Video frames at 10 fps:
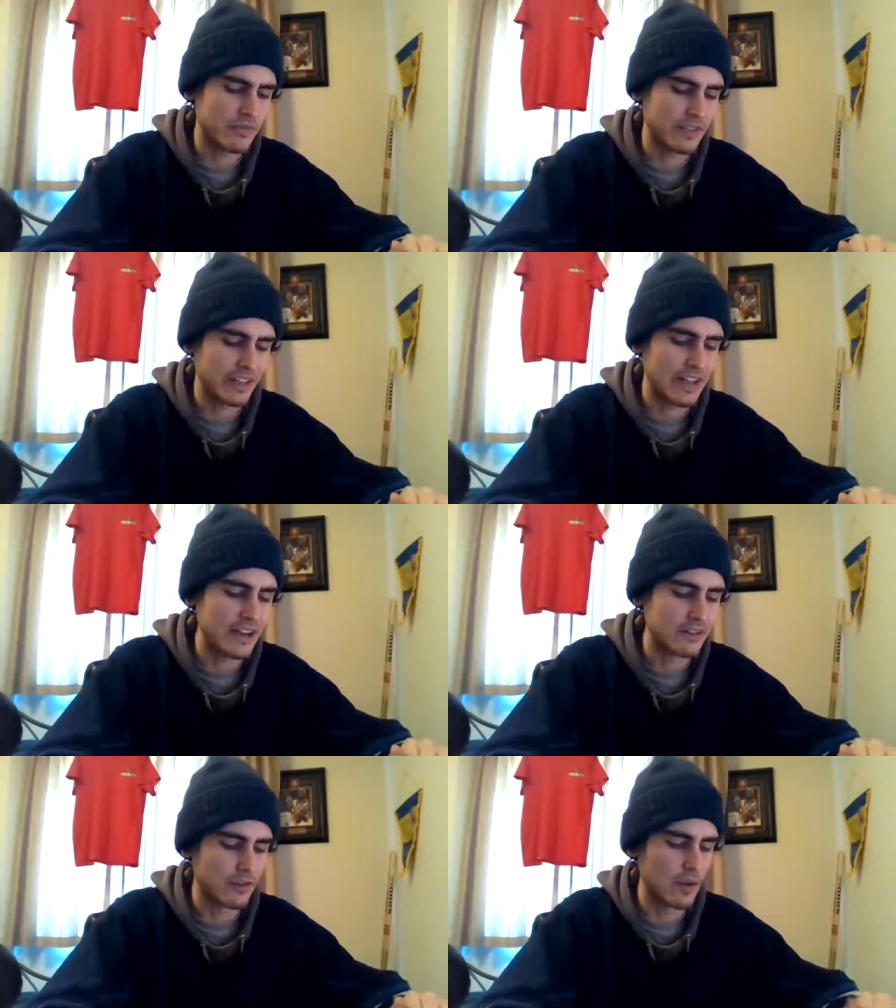threw him for
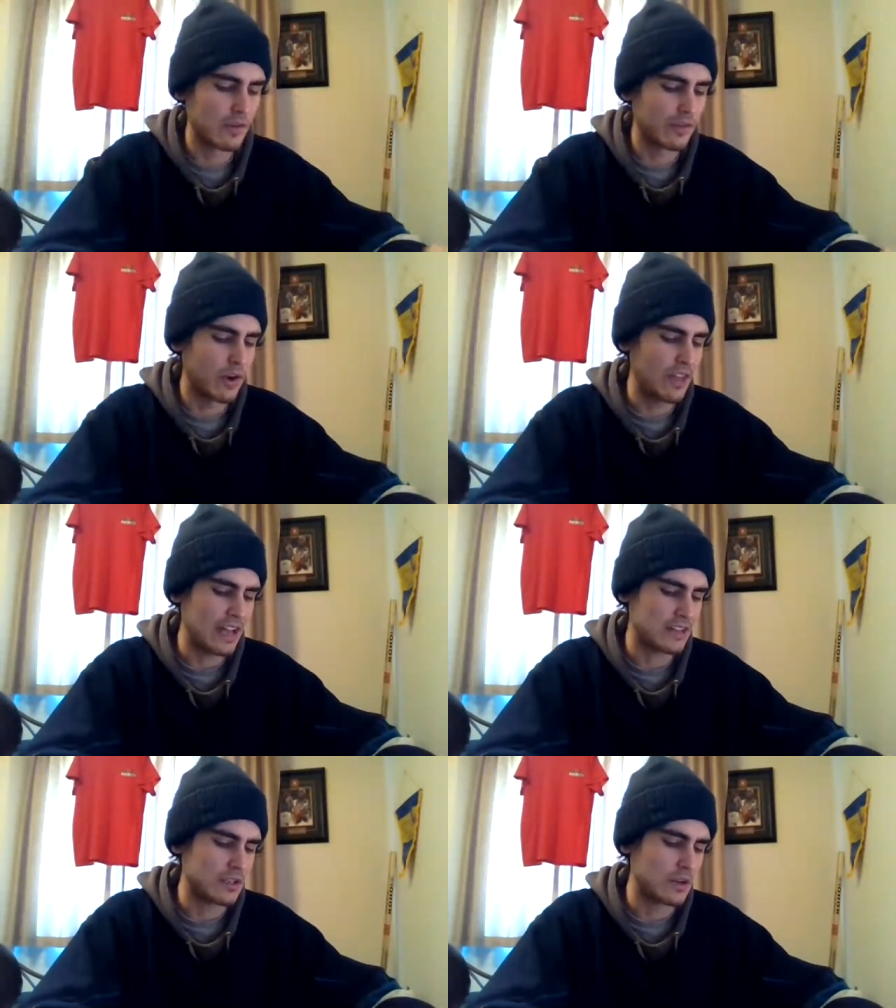like 8 in a row
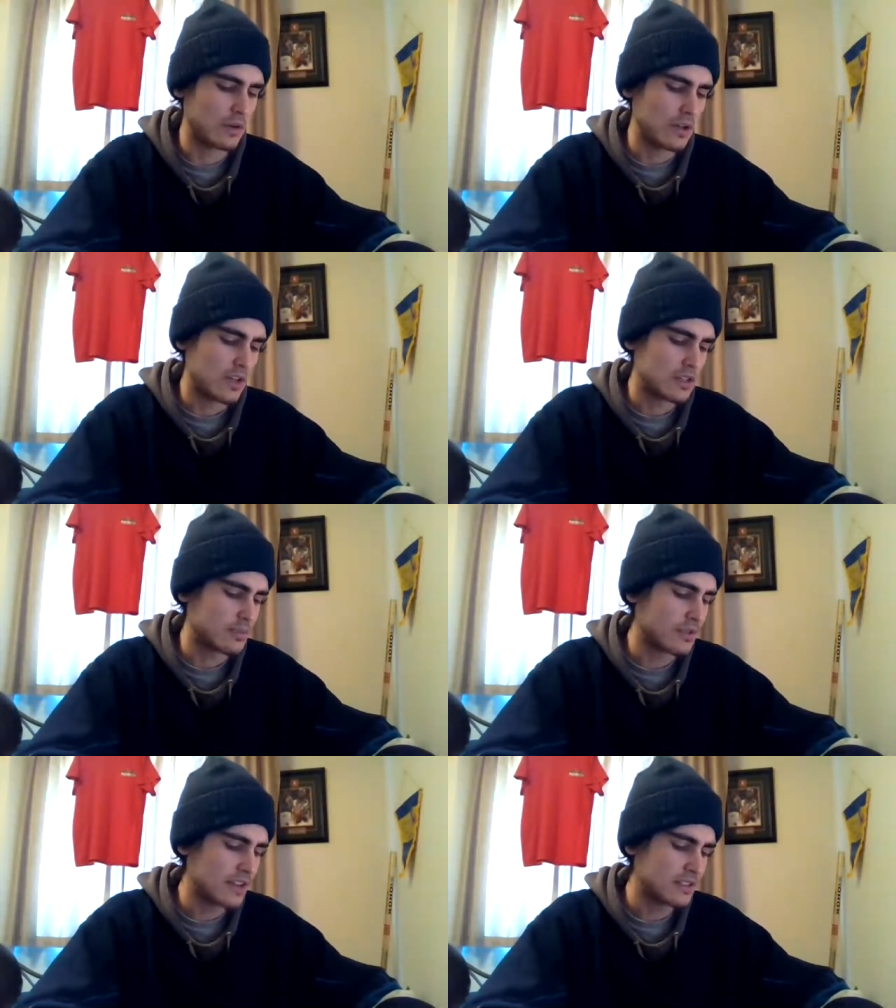before that. So
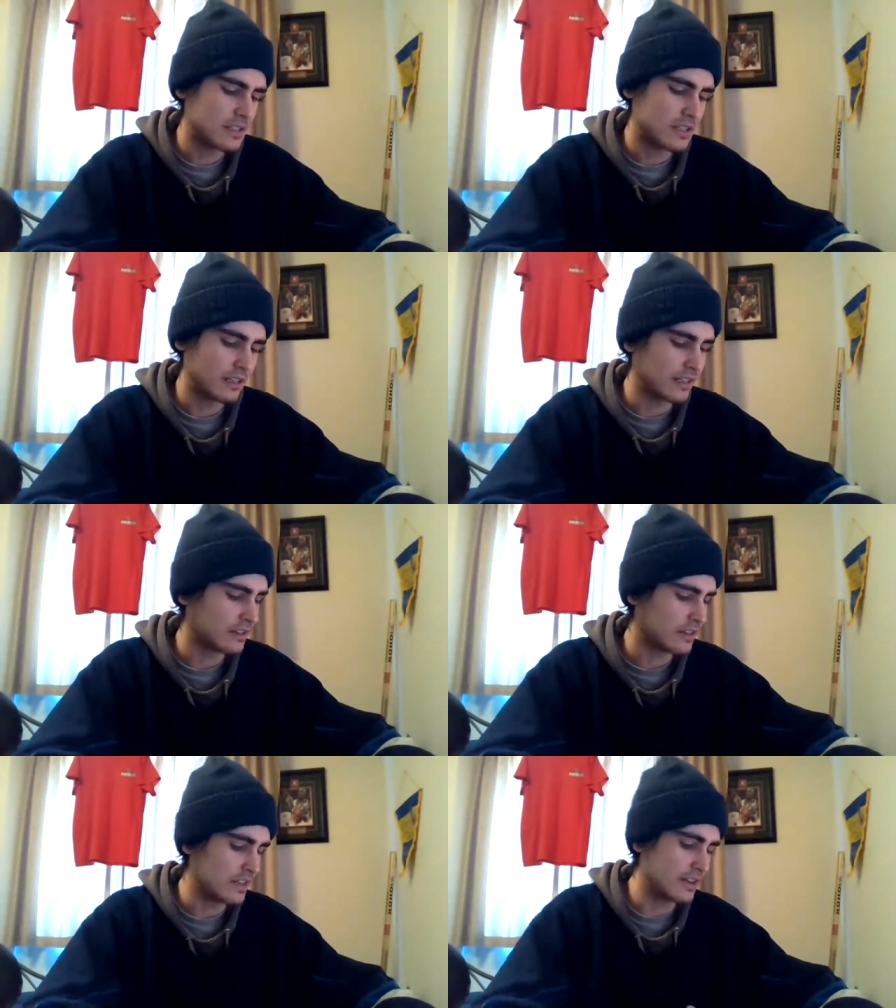surprised to see
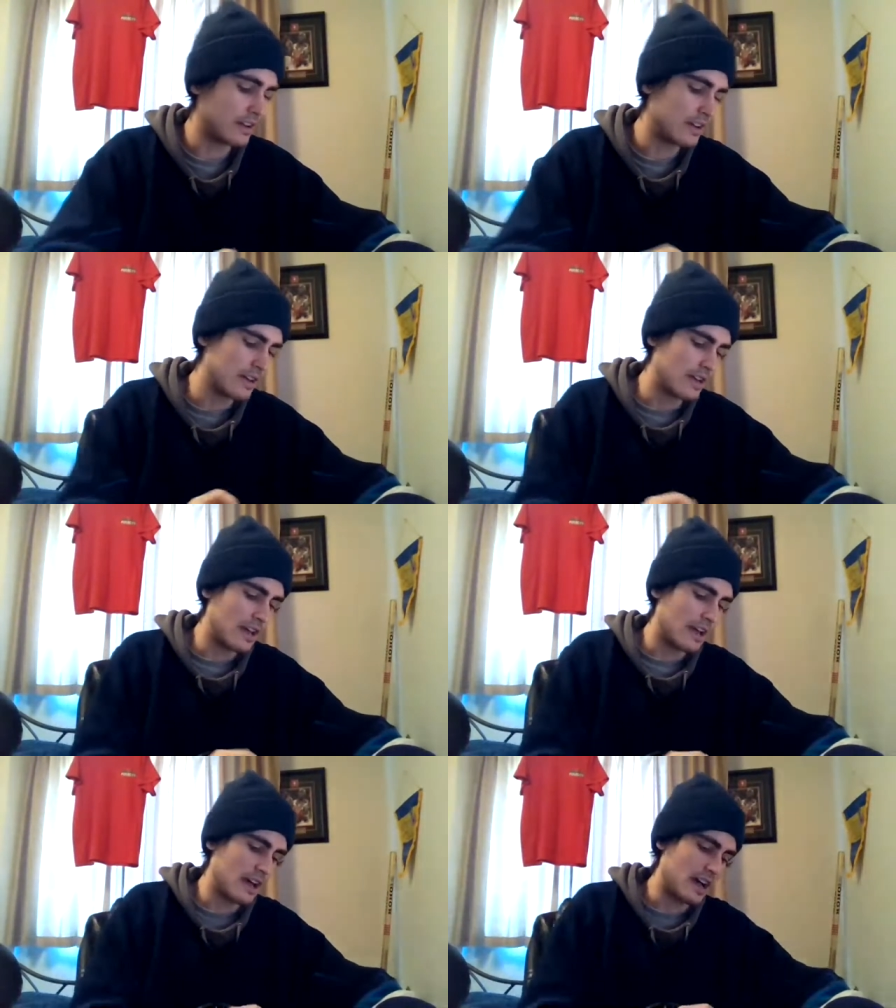Lindgren here.
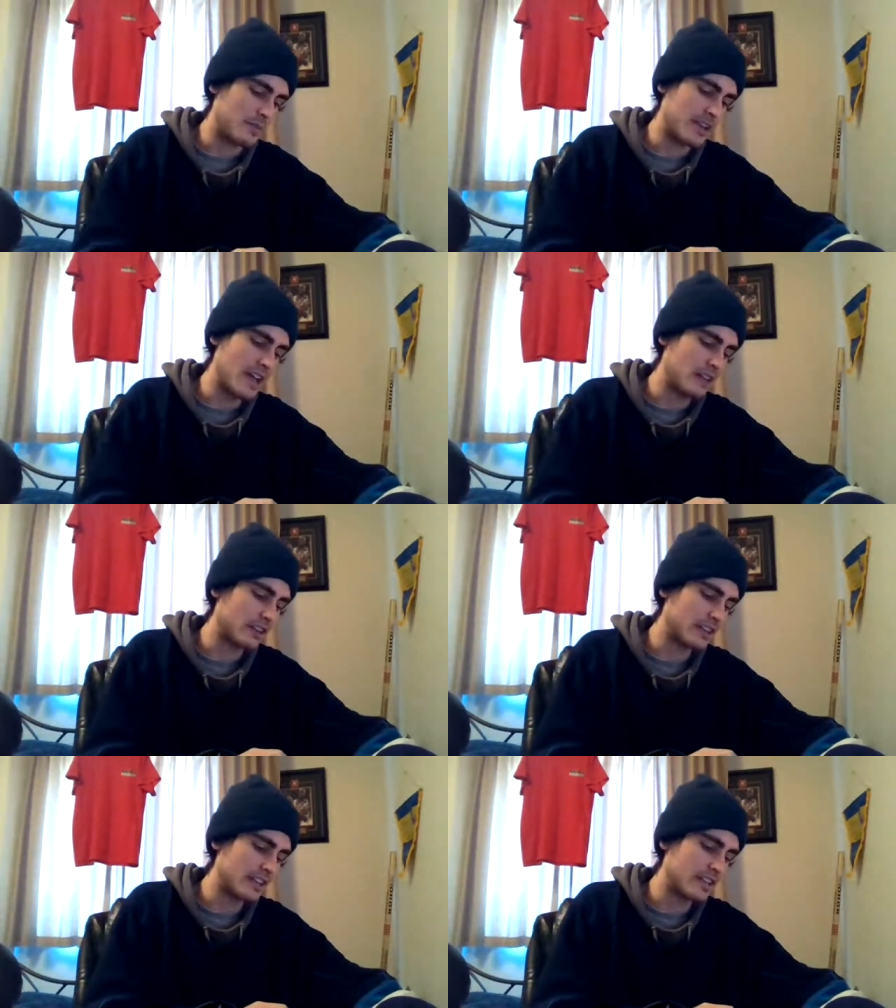But yeah,
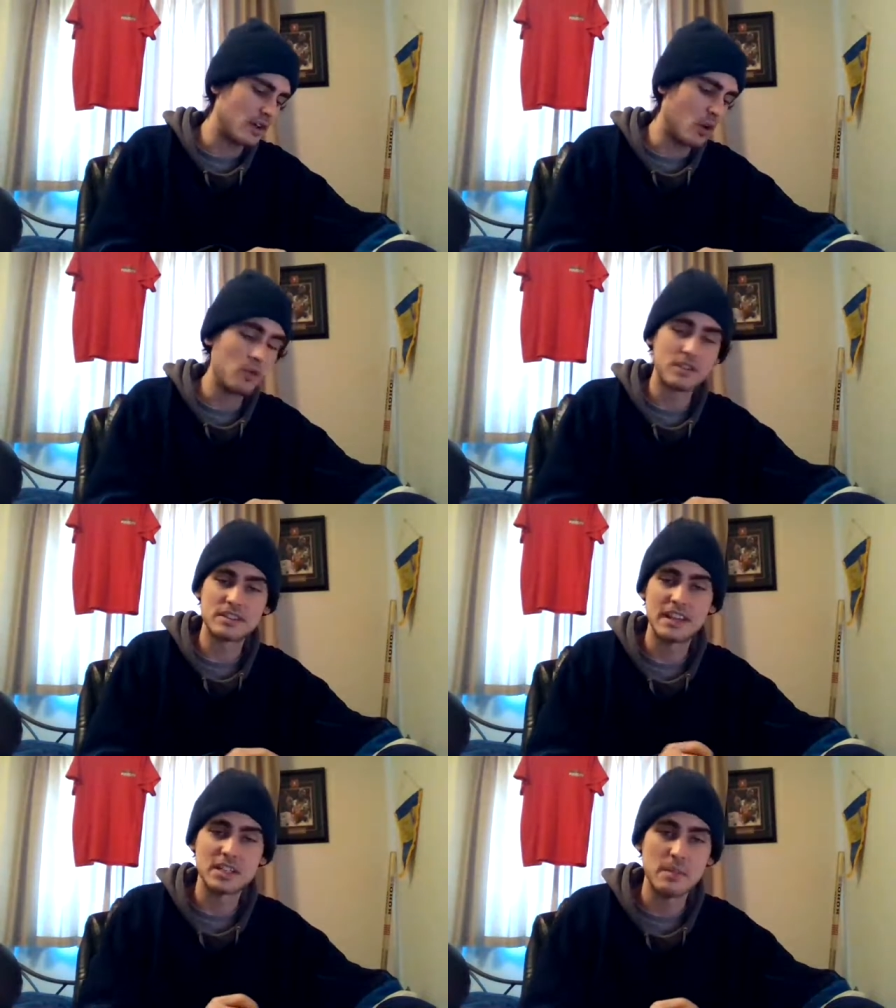looking at the over
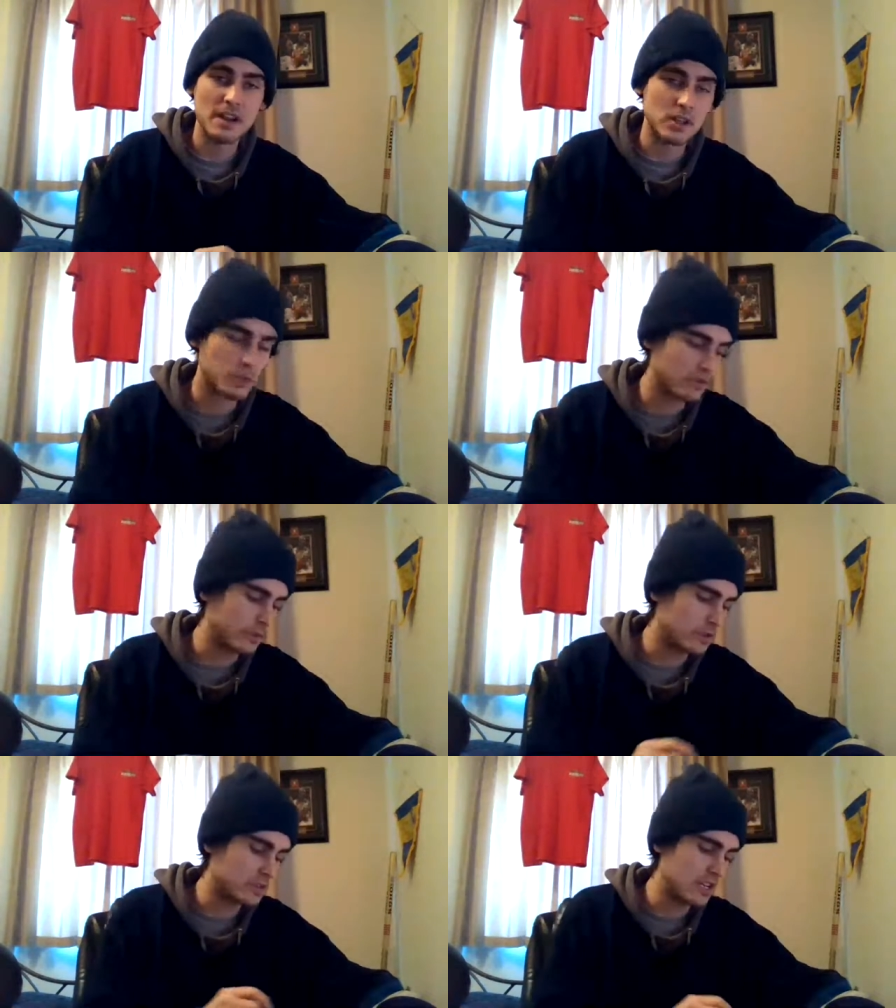6, minus
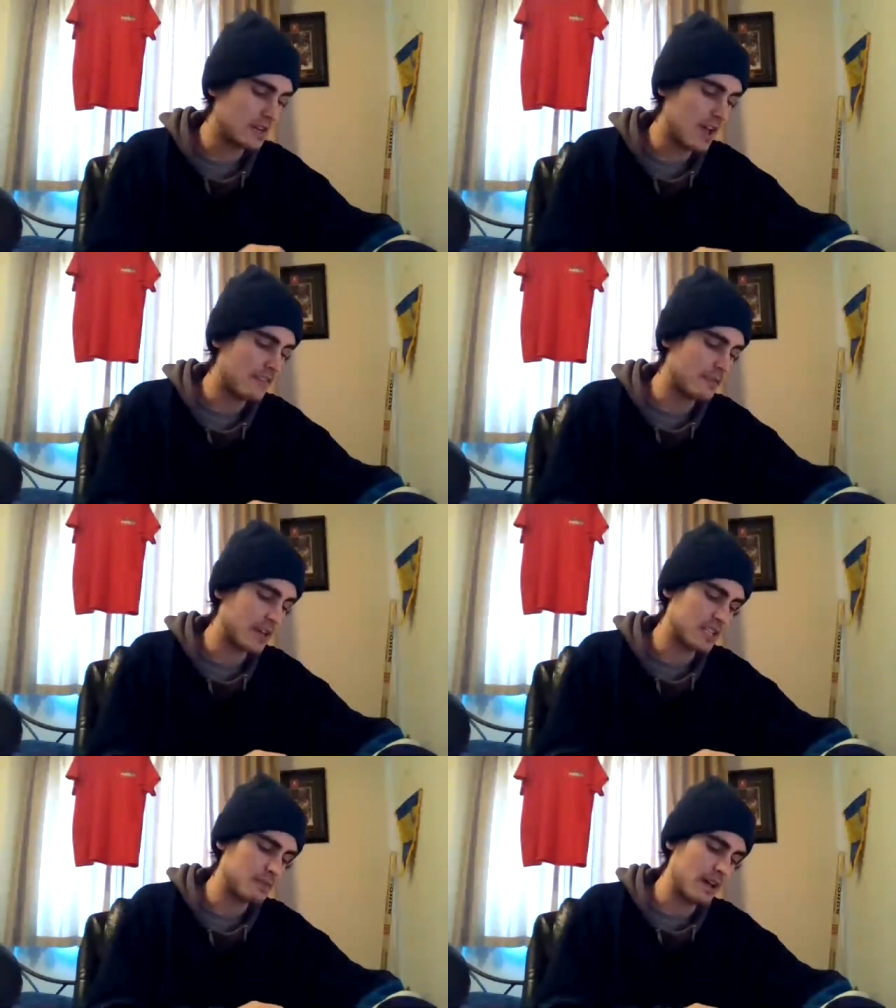114, have a
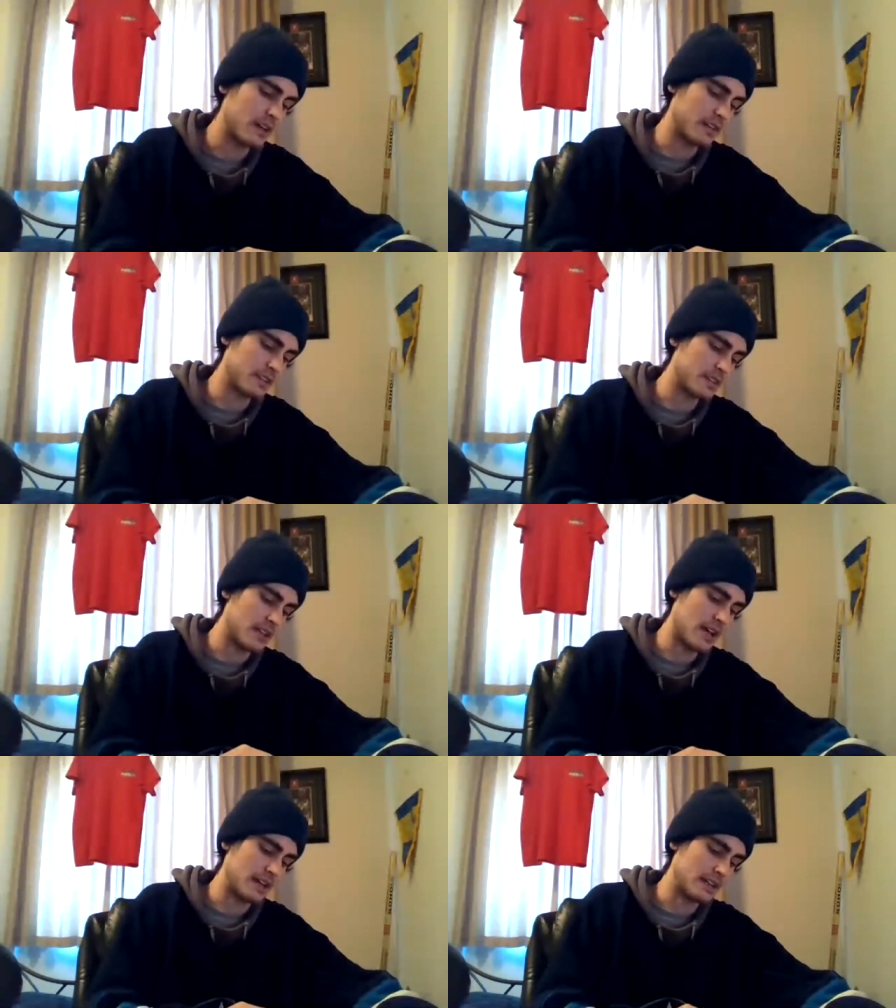best bet on the
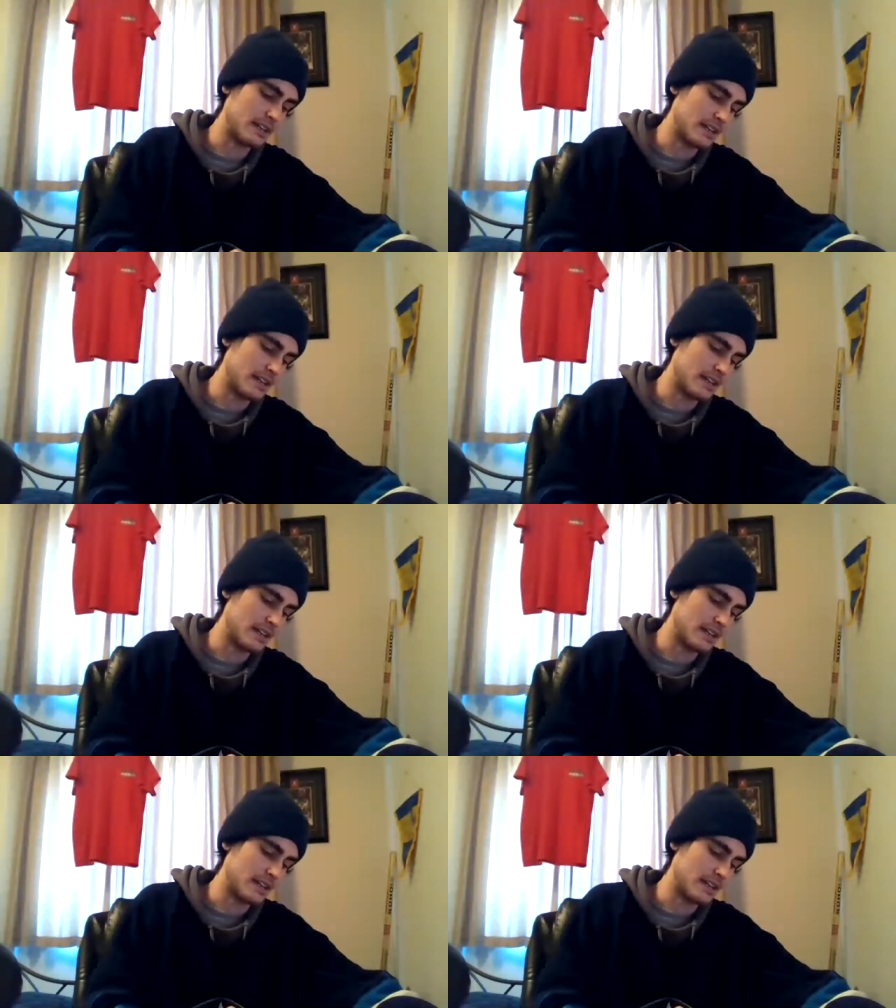side.